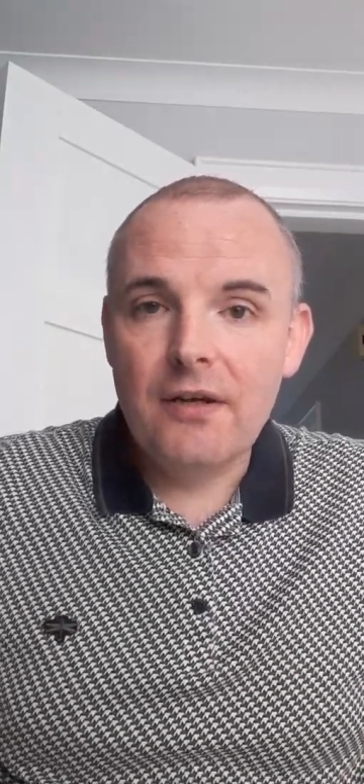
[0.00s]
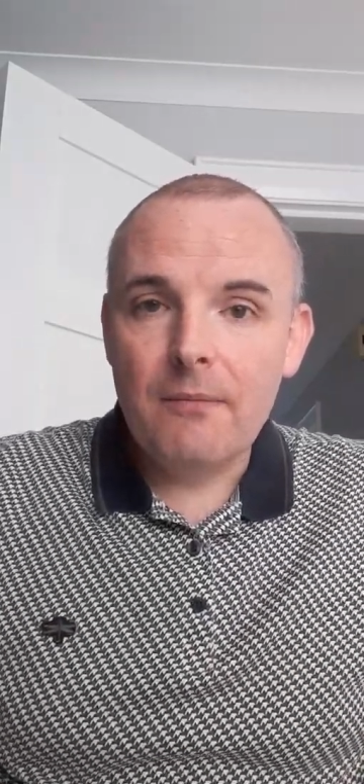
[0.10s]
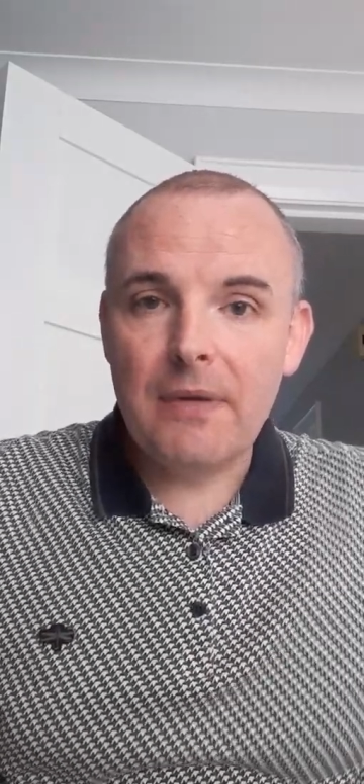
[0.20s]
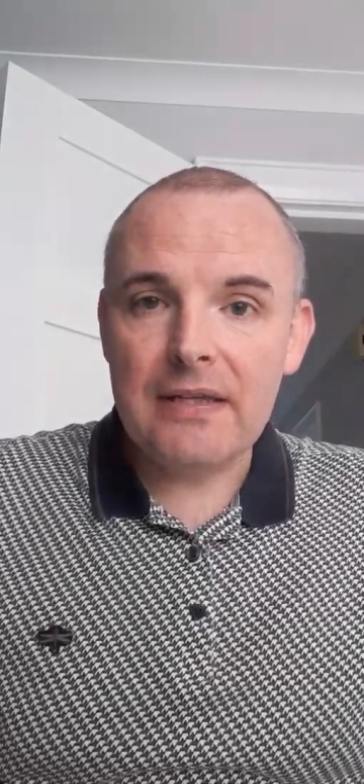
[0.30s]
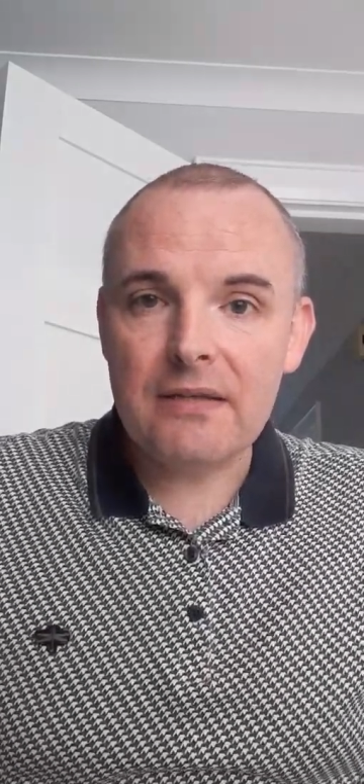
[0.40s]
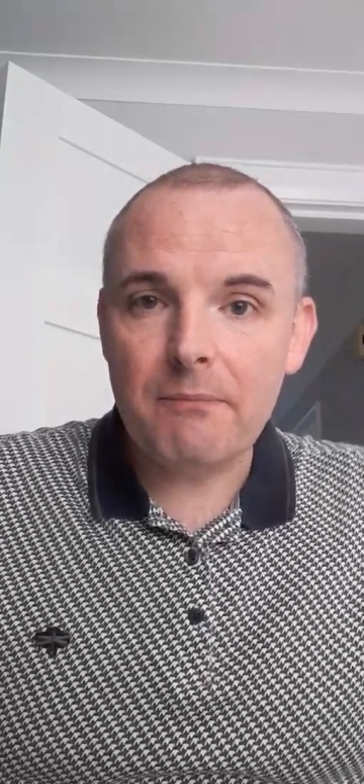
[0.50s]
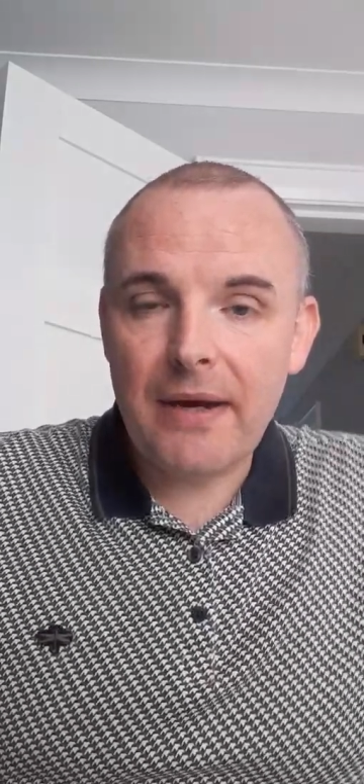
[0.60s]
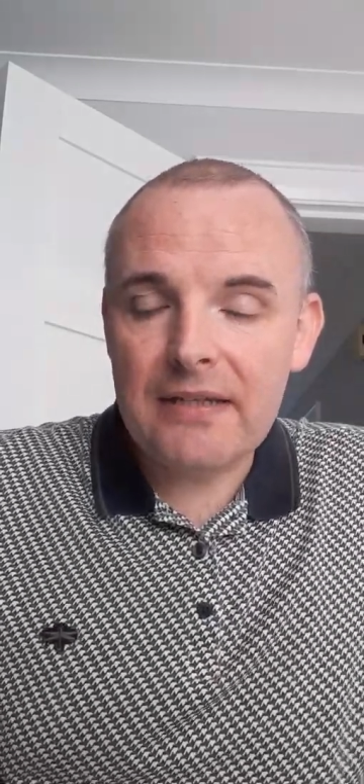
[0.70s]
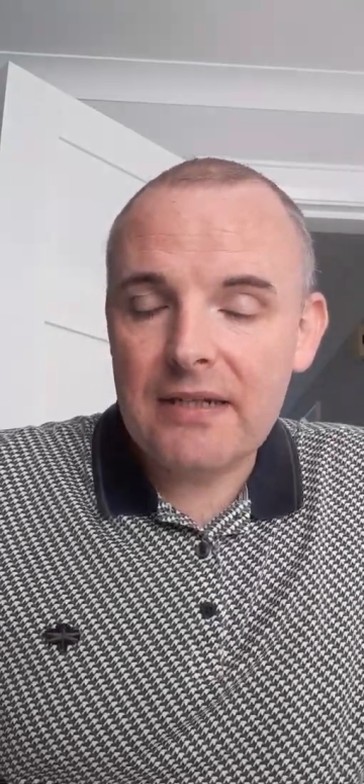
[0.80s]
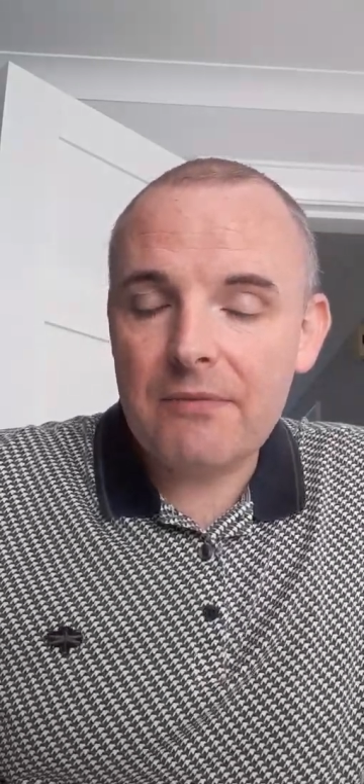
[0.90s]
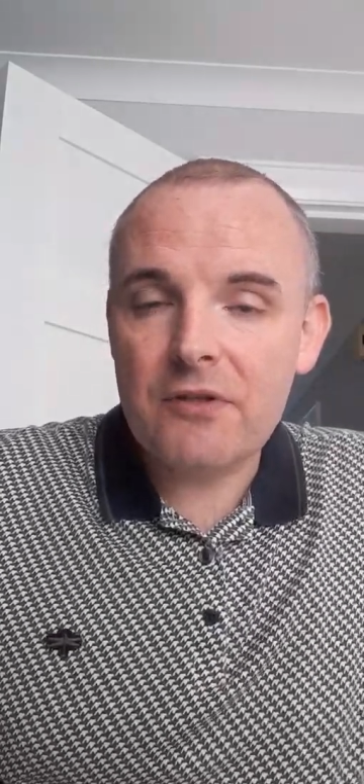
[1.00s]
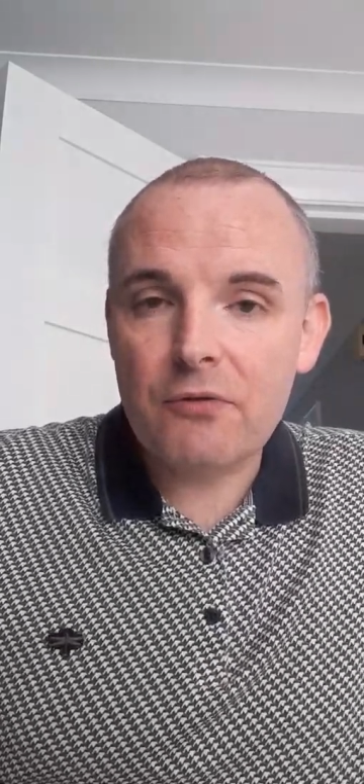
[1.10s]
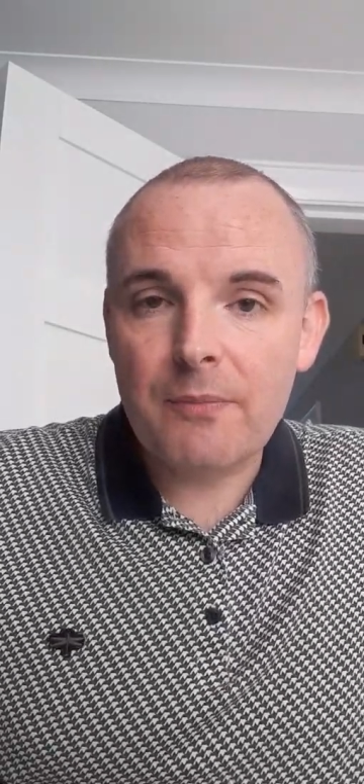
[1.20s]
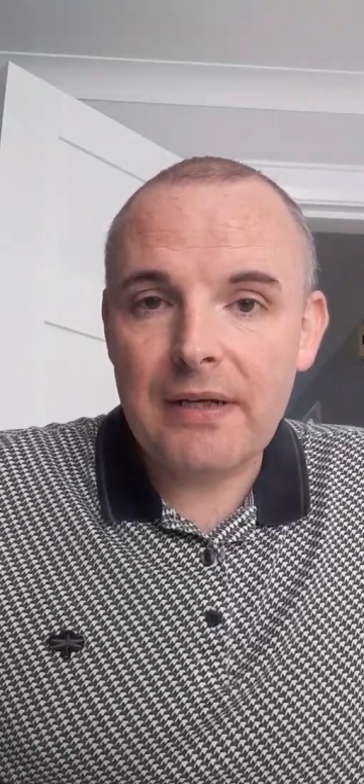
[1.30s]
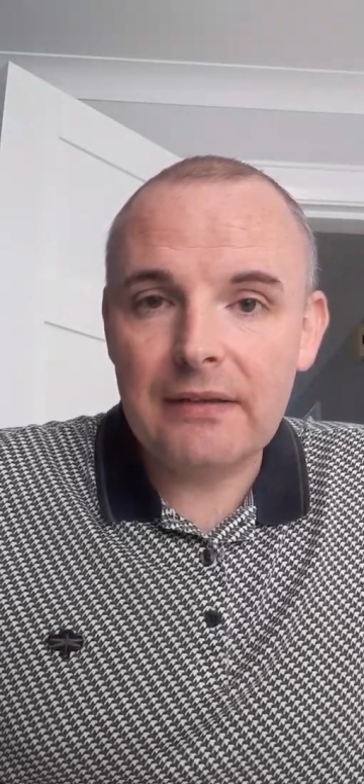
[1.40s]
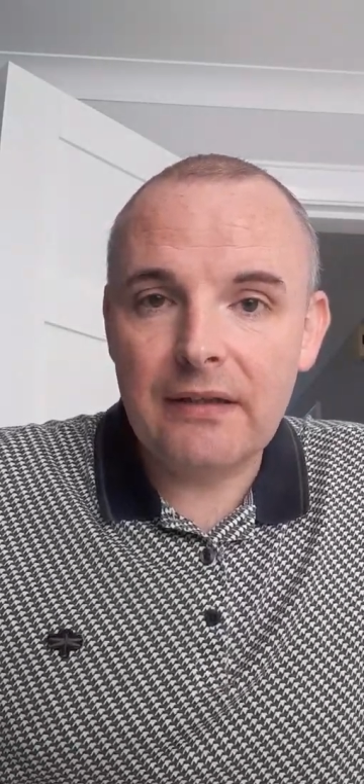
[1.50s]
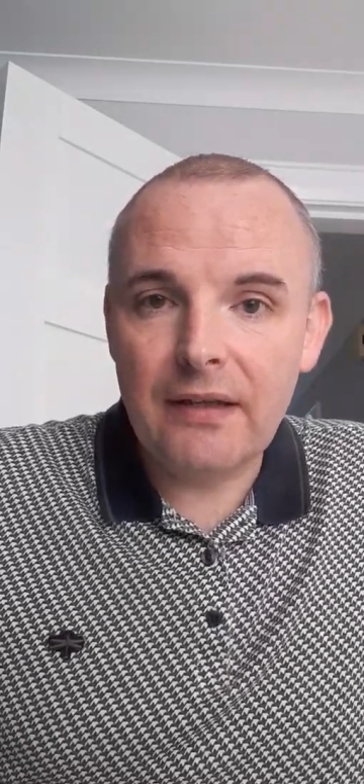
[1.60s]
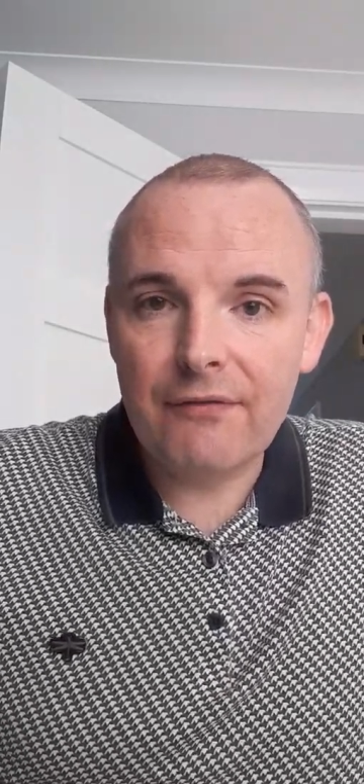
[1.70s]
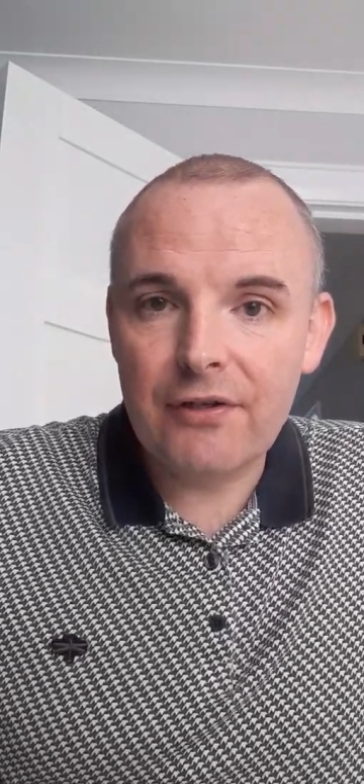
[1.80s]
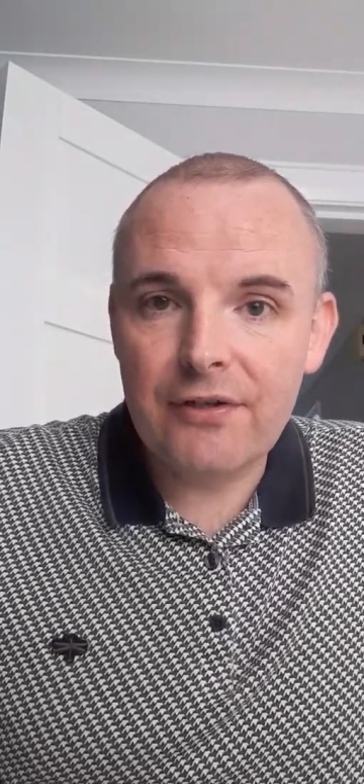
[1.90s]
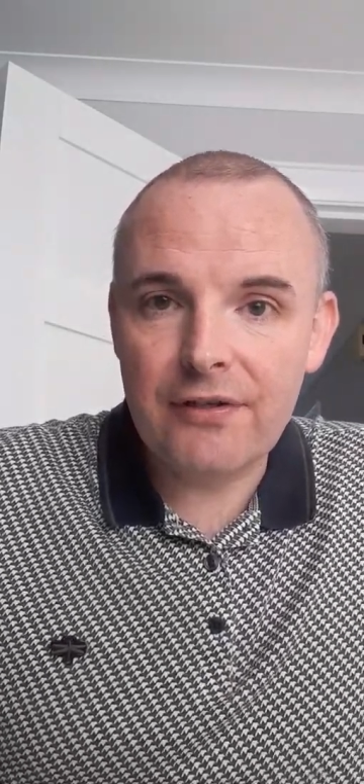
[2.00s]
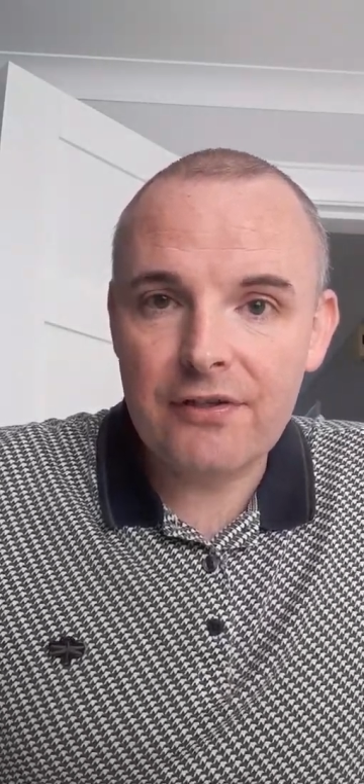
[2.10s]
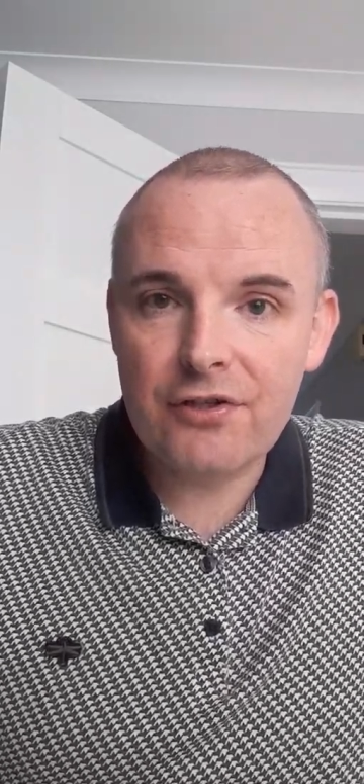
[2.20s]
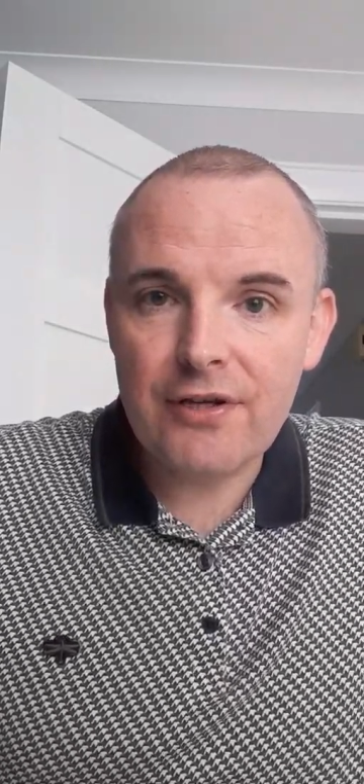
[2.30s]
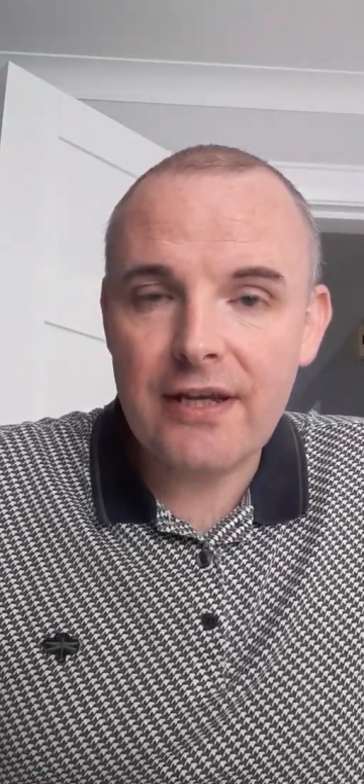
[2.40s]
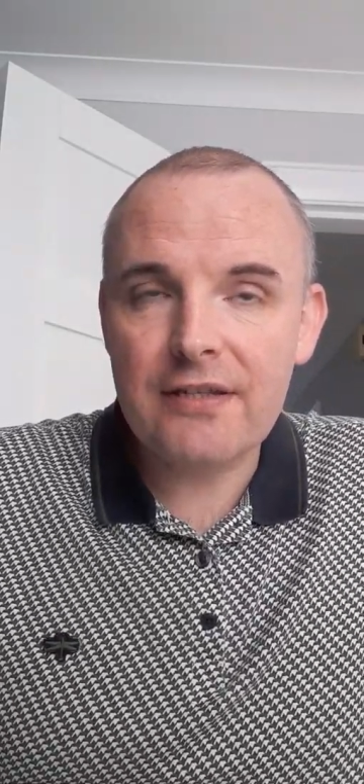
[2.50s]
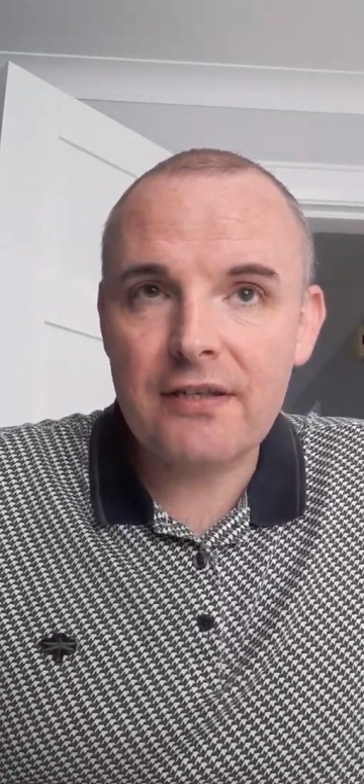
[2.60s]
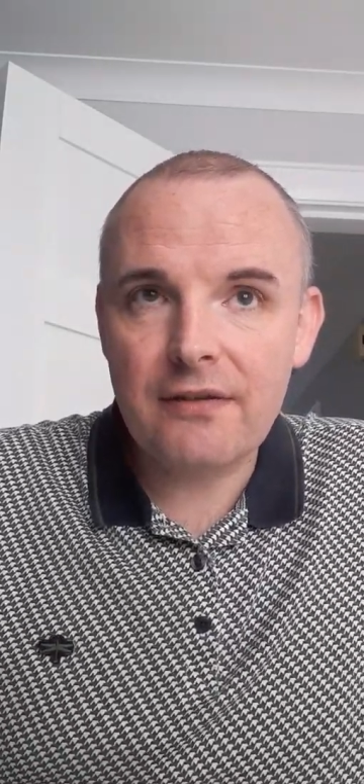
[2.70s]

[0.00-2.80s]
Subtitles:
means that bank statements were being delivered to this address,